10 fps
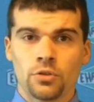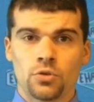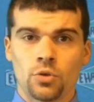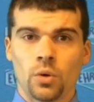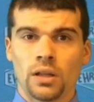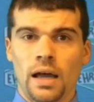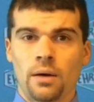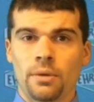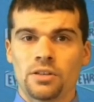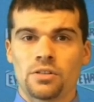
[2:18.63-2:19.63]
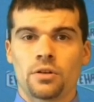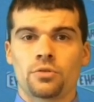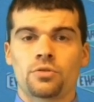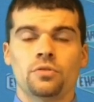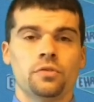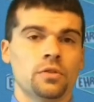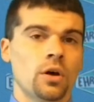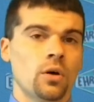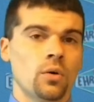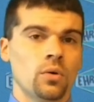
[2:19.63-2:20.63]
to allow my centers to
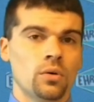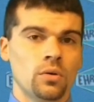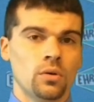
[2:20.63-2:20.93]
flow